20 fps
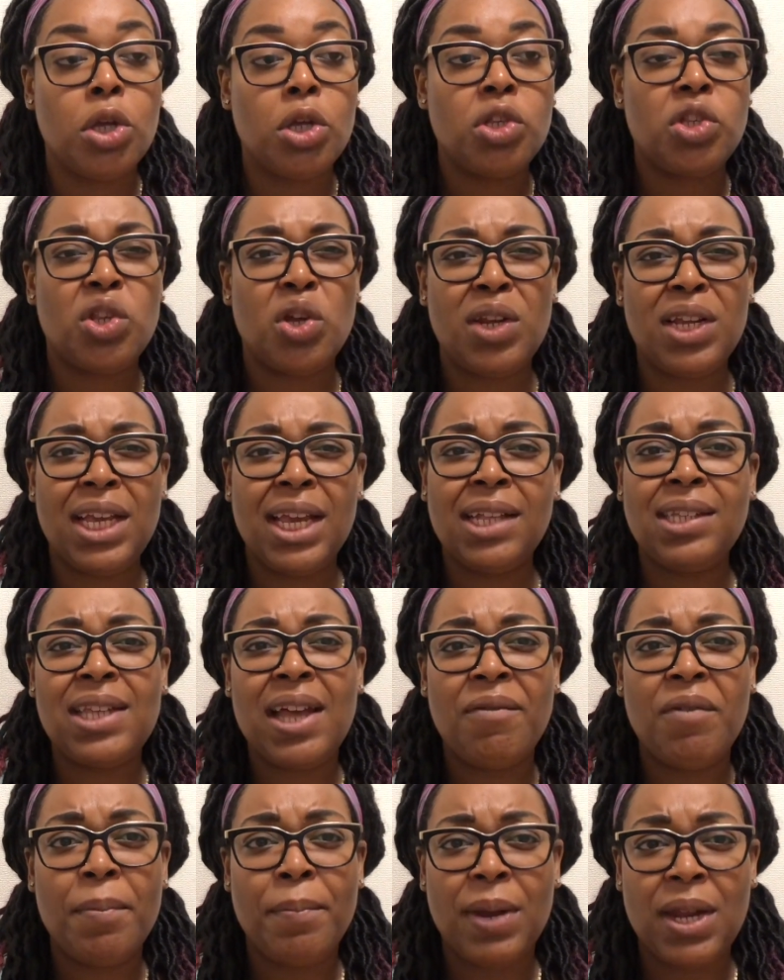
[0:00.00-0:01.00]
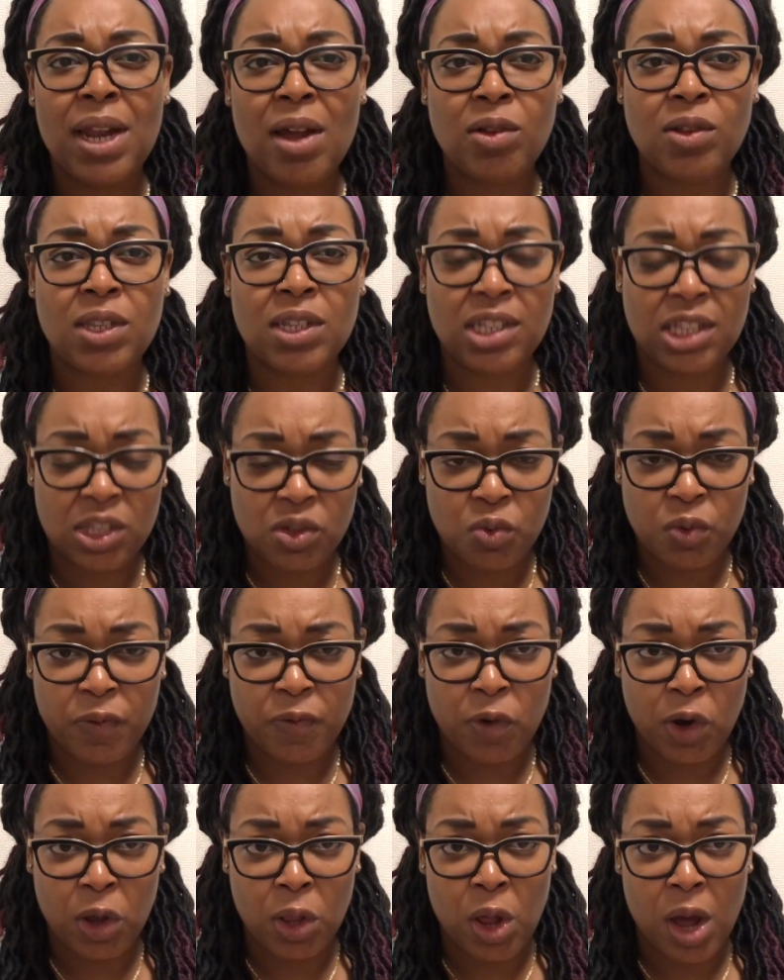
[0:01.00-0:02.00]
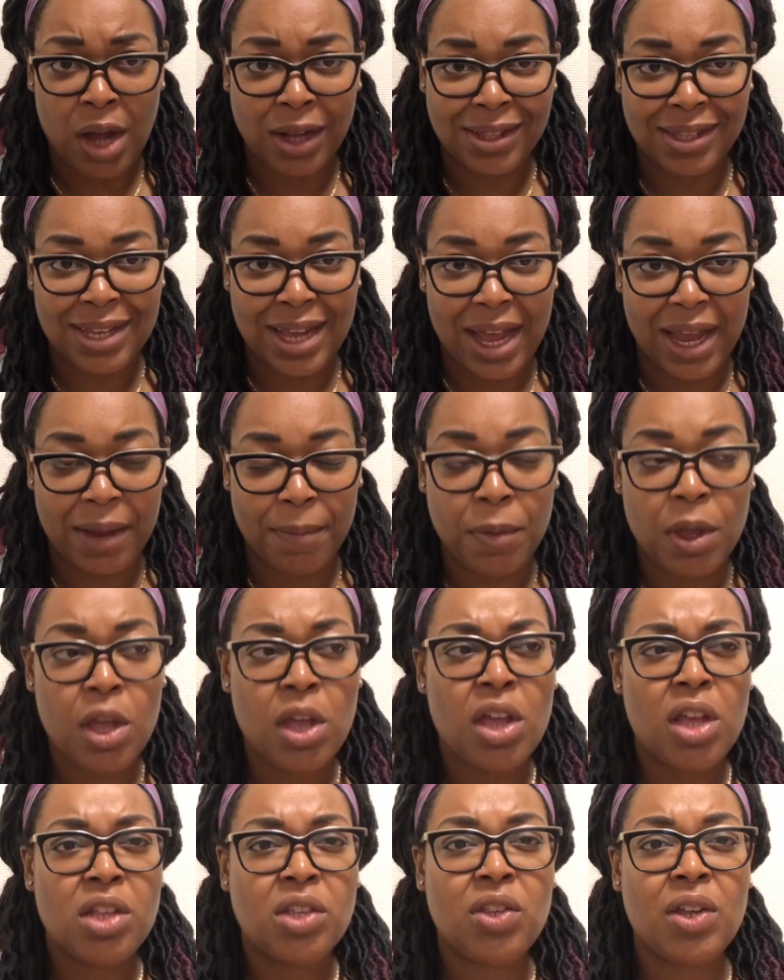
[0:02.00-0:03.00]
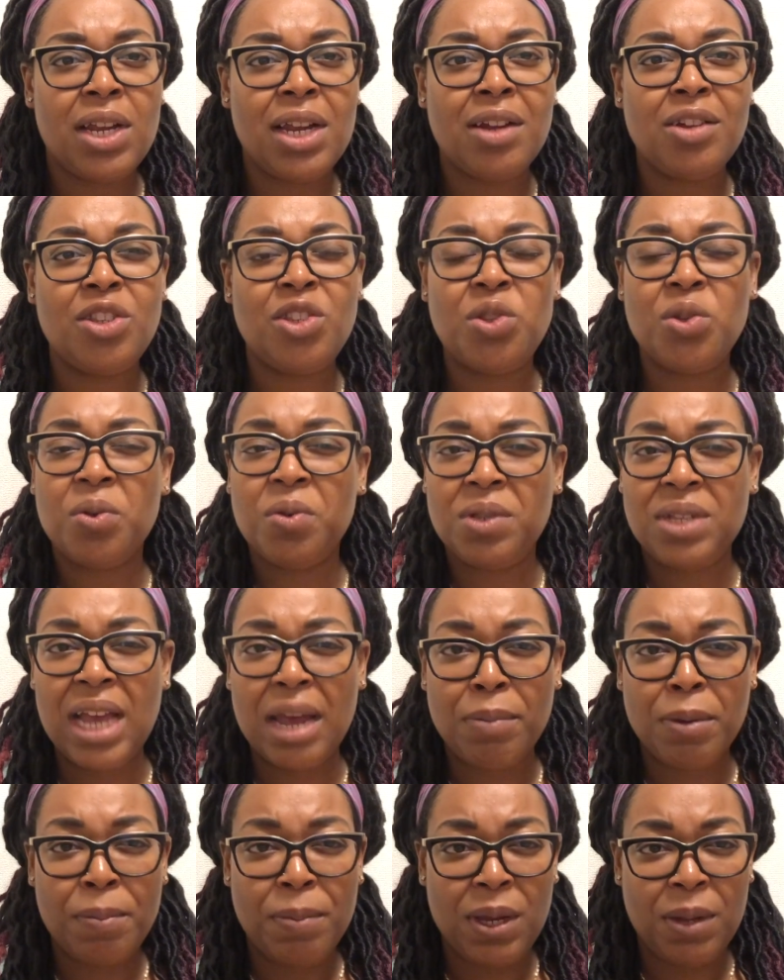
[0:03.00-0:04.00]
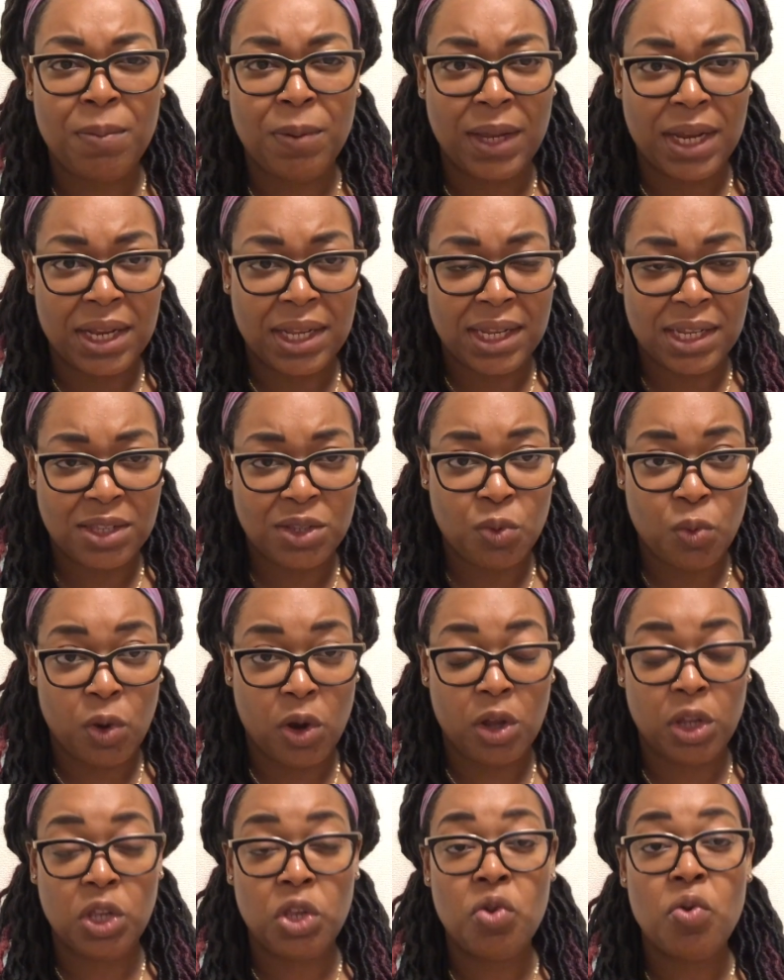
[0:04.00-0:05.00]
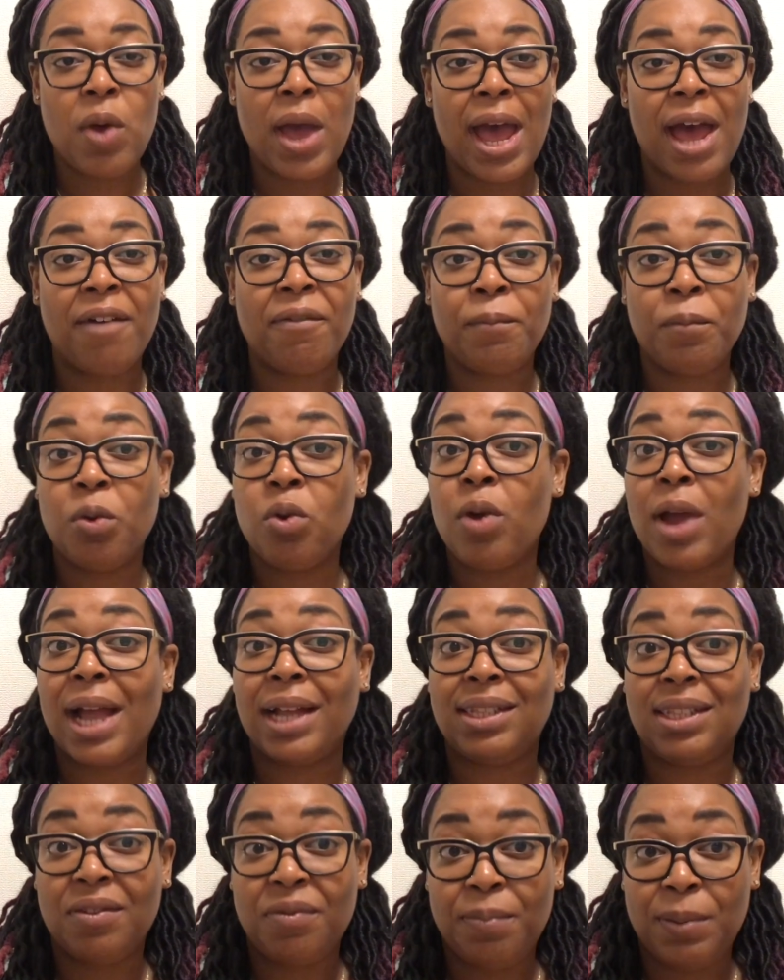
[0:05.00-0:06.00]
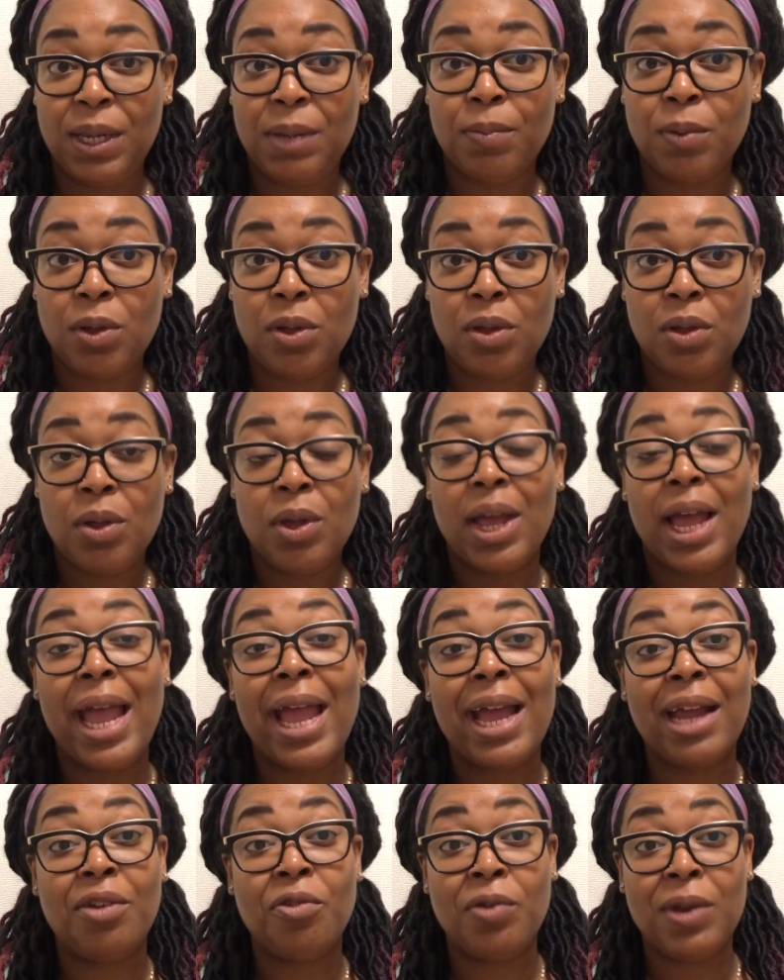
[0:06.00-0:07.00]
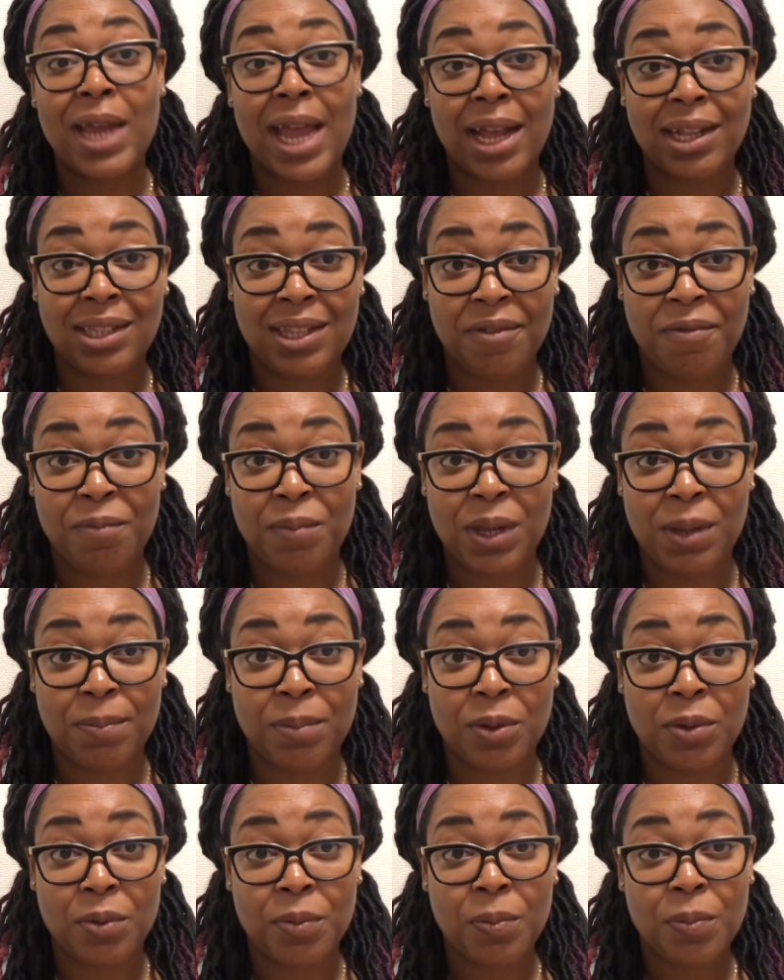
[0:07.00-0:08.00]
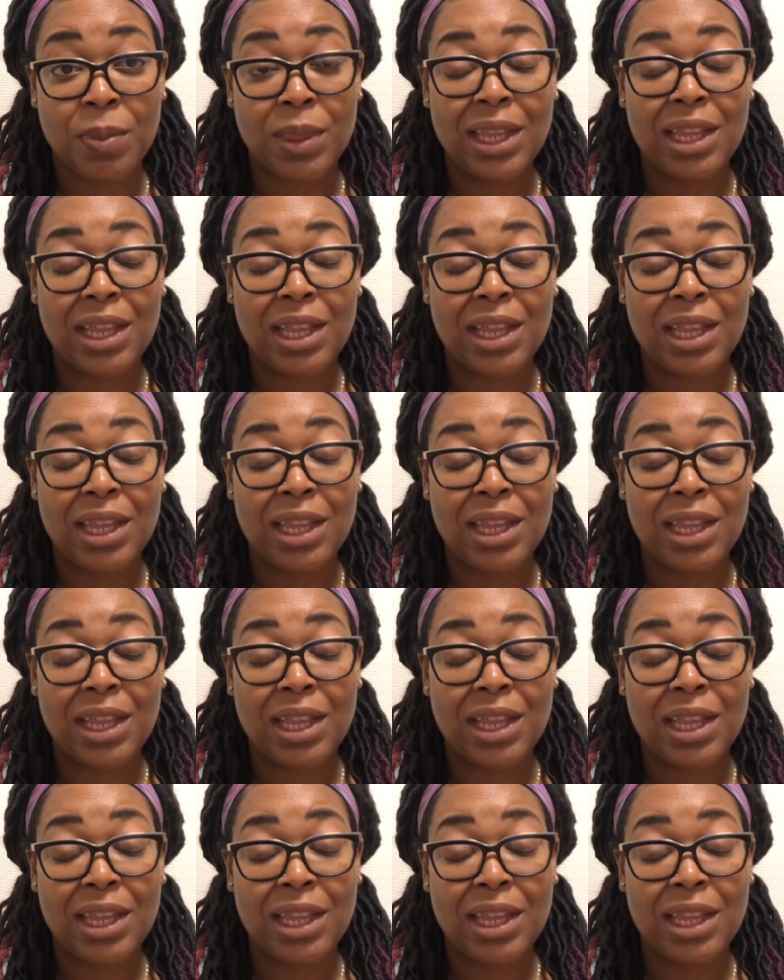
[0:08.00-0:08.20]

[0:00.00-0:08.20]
So the kids haven't been out to school for a long time. So there's two types of people in this world. You have proactive people and reactive people.